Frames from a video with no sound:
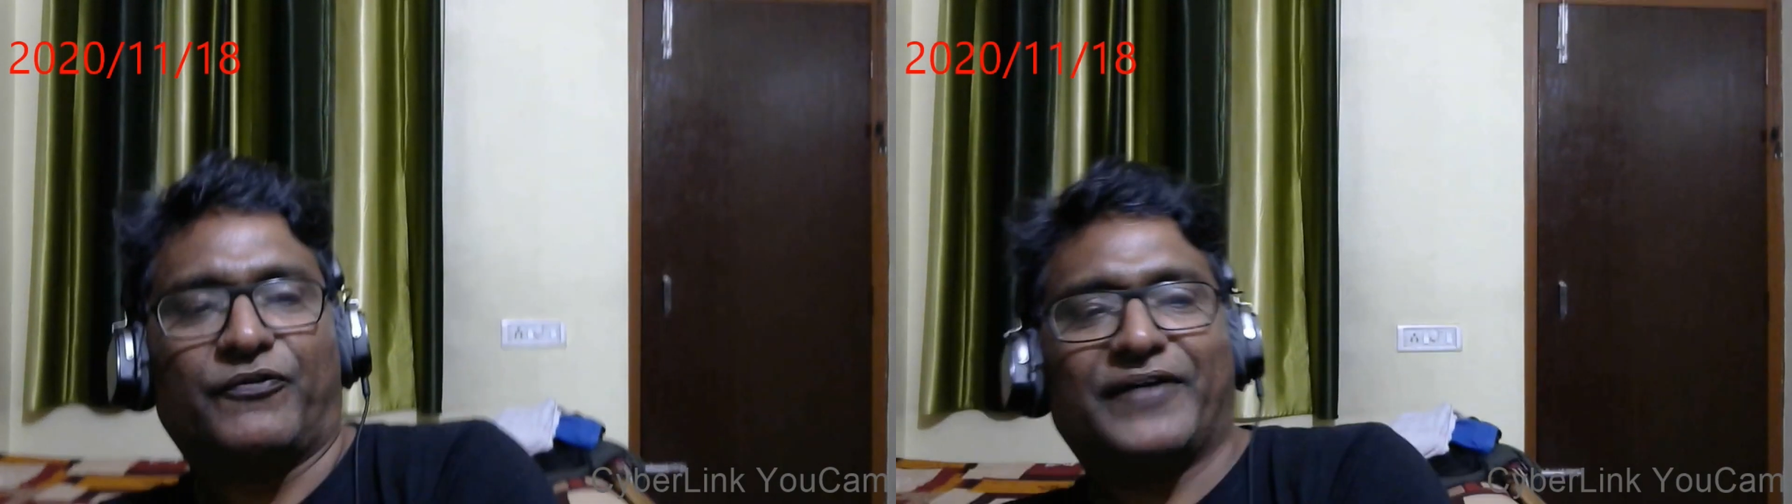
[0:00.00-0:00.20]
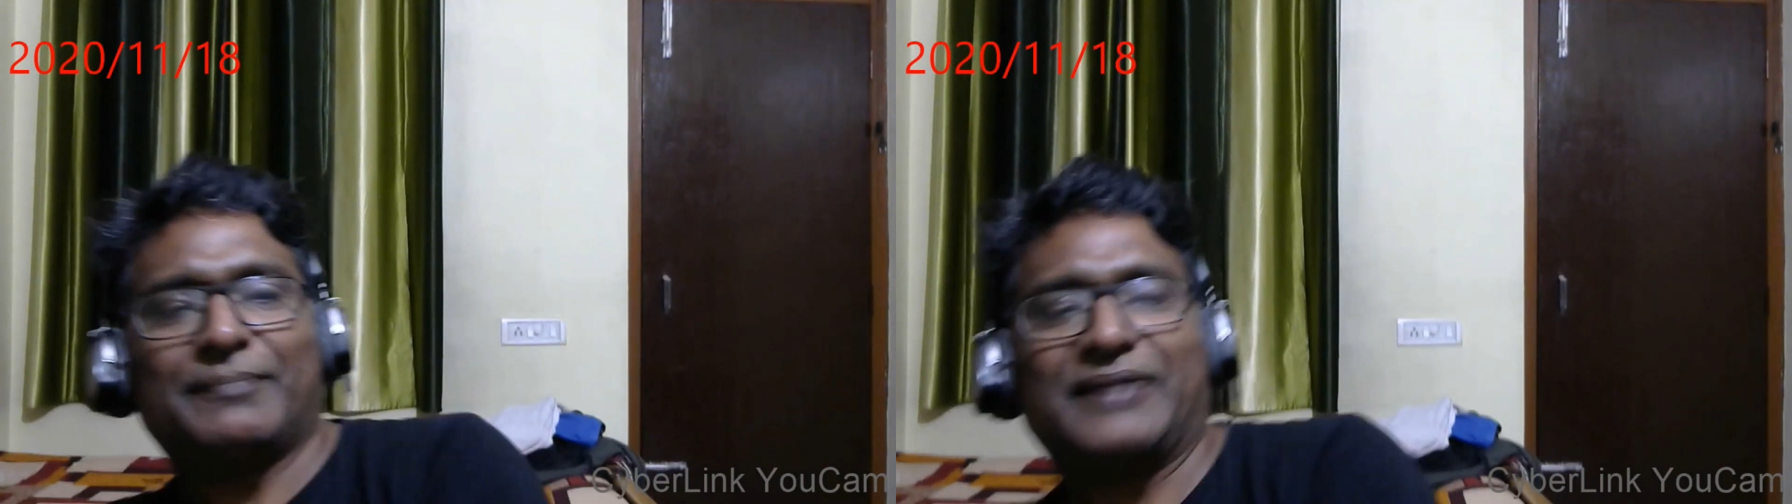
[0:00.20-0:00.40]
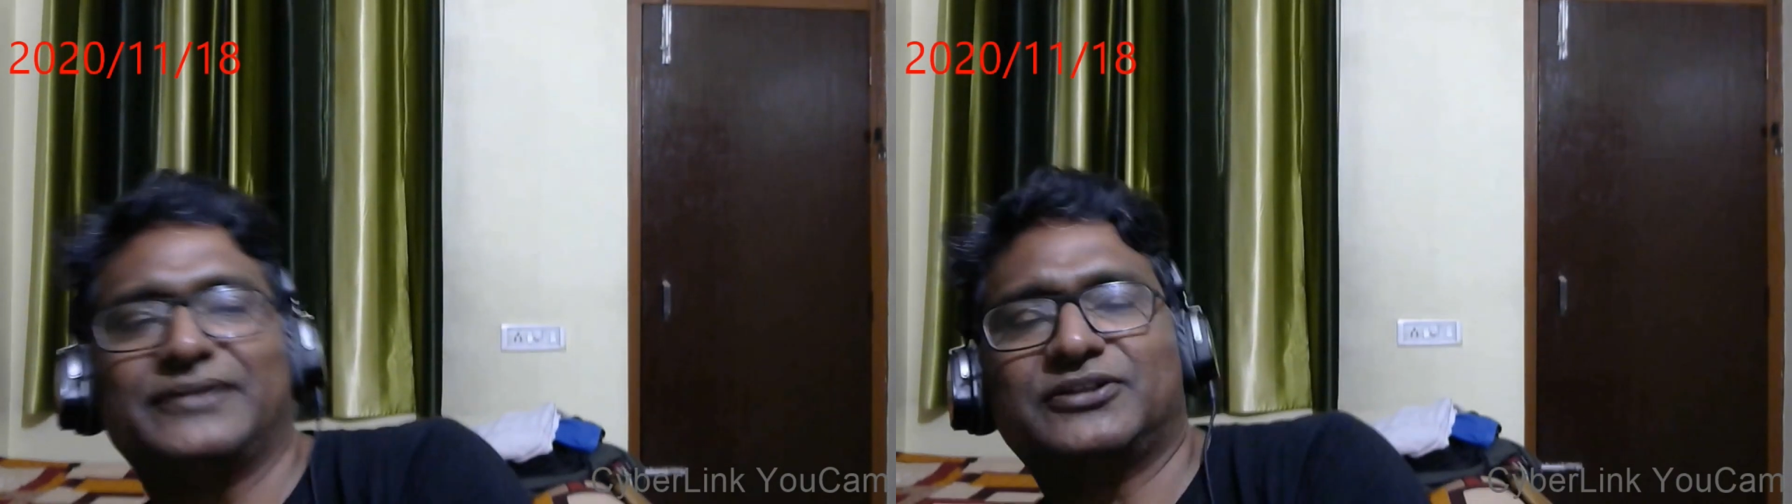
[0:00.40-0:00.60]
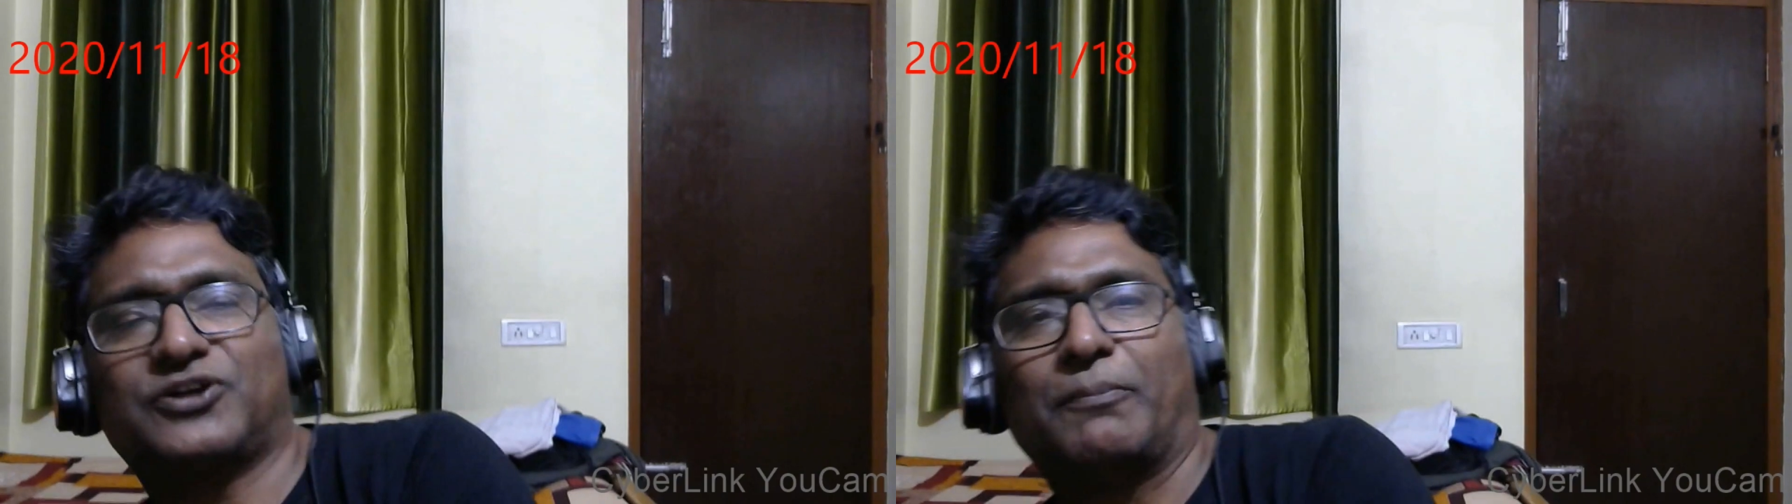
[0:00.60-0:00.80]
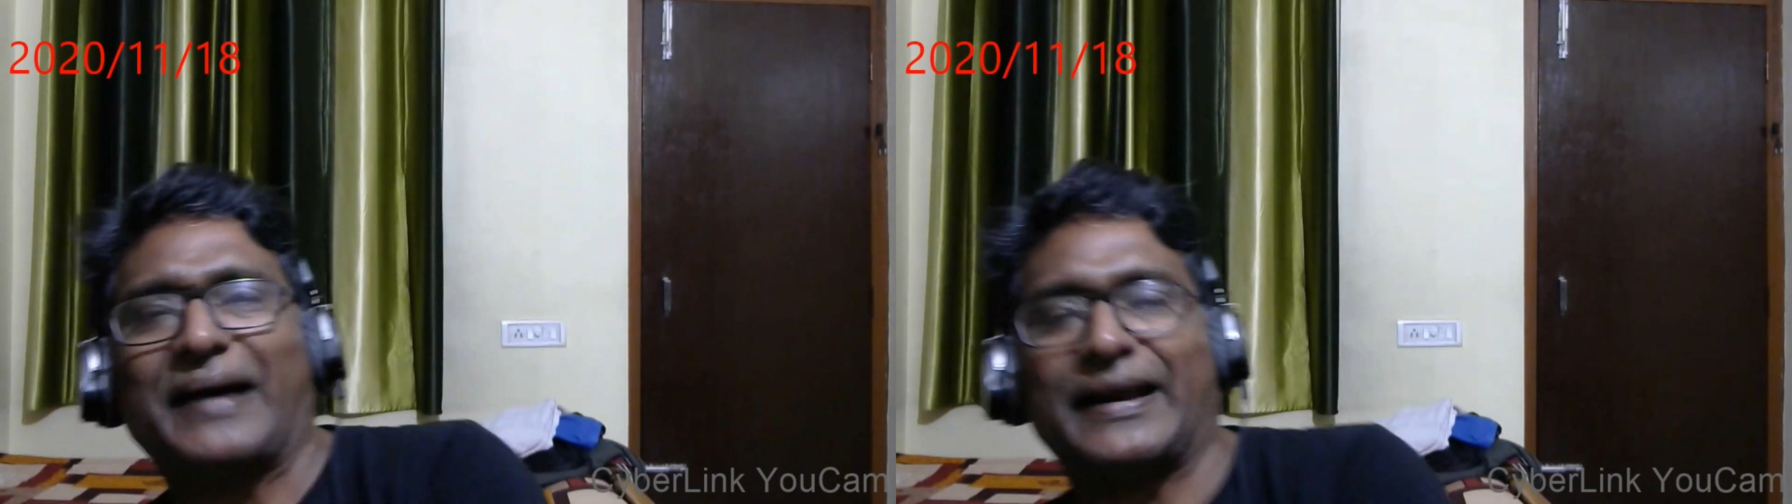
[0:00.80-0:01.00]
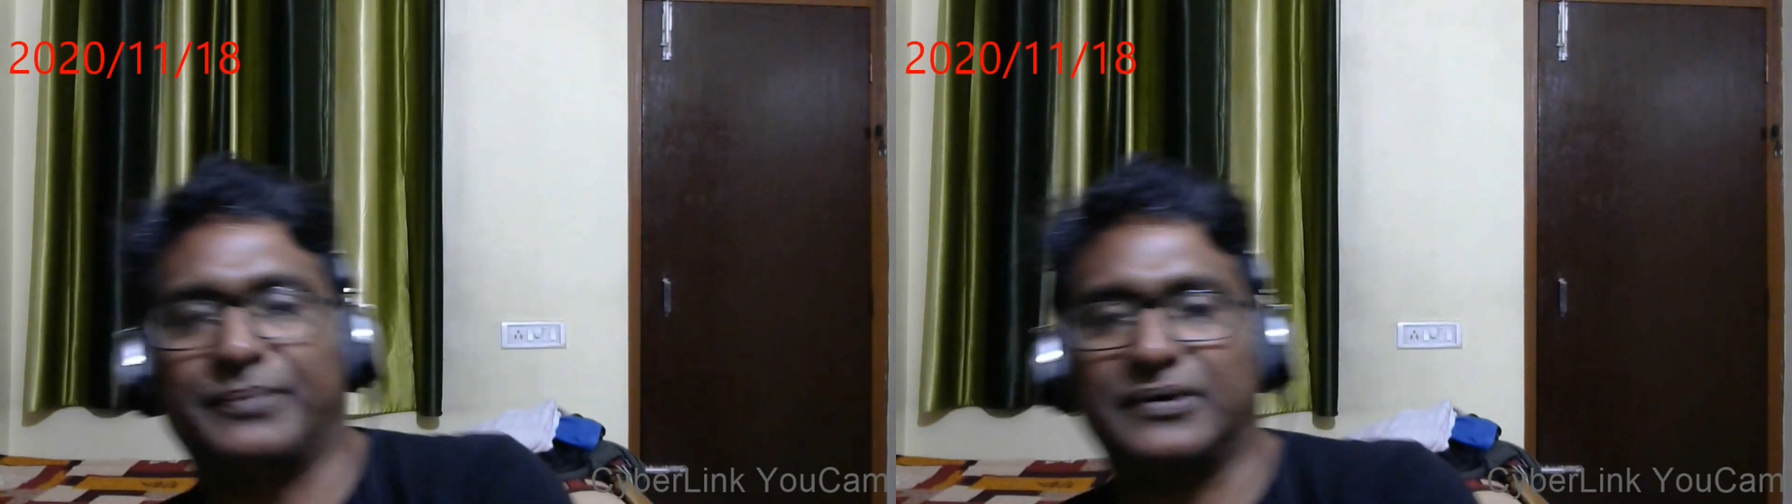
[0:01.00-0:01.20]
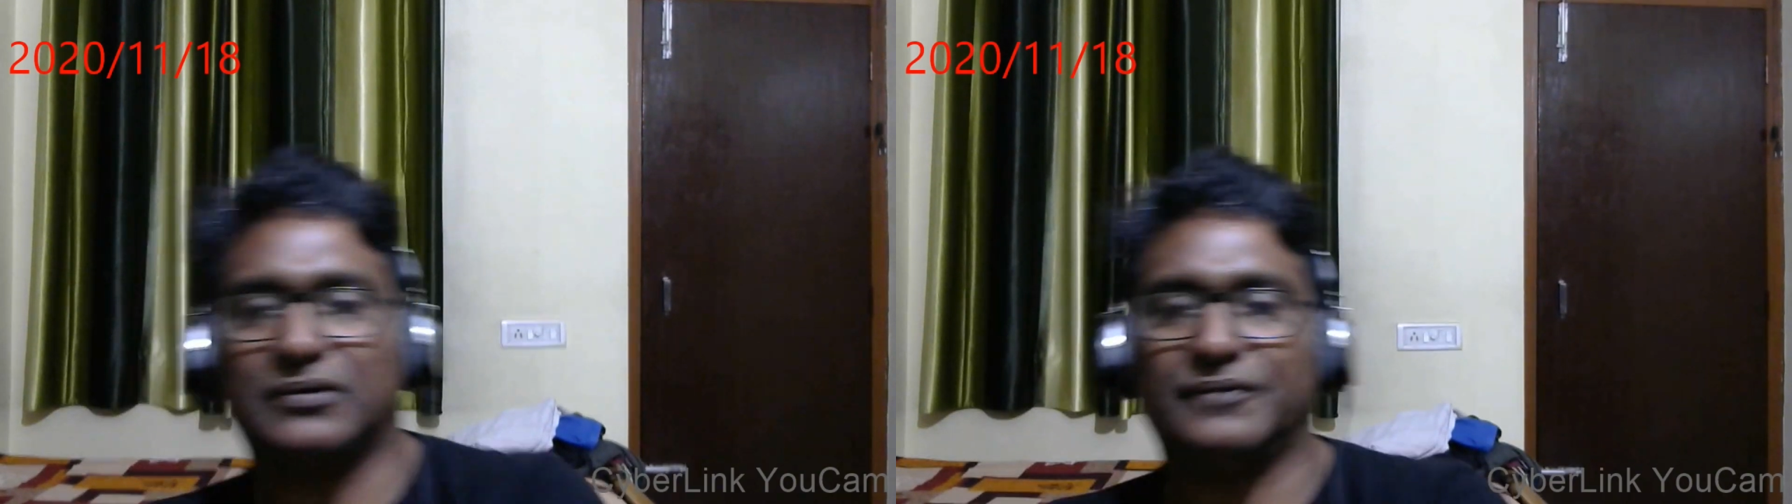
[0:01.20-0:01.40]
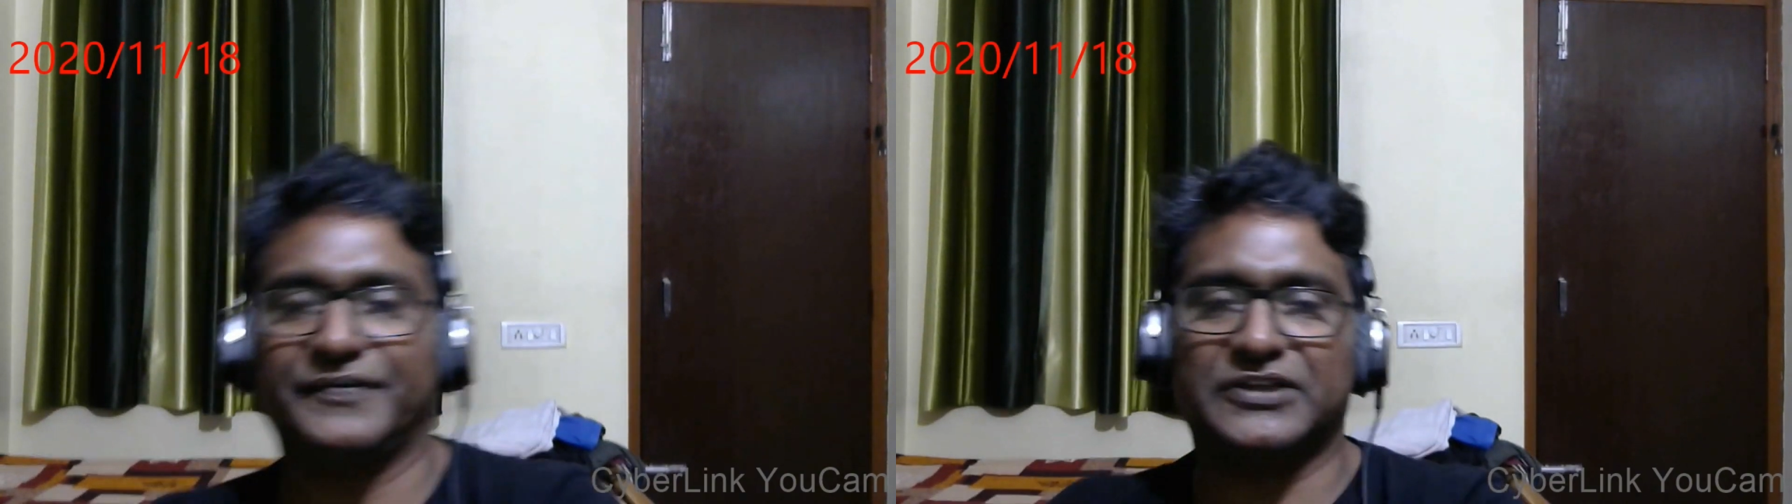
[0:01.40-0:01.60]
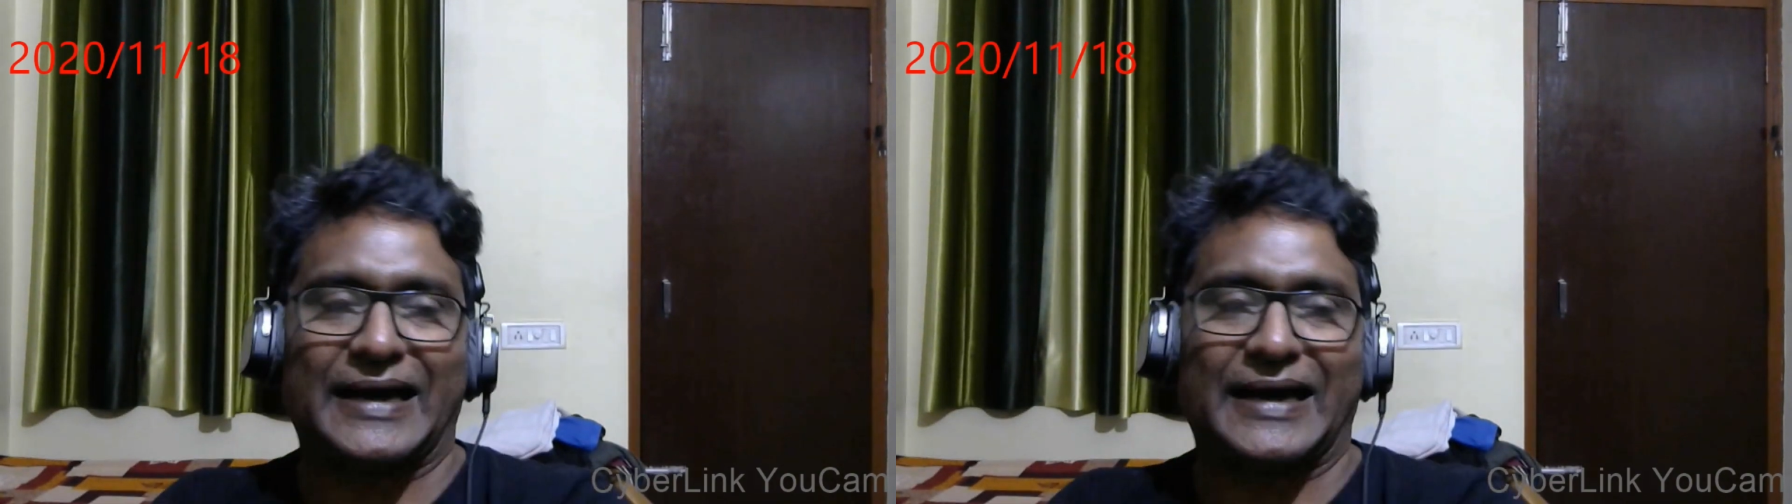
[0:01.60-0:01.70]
wavelength comparable with the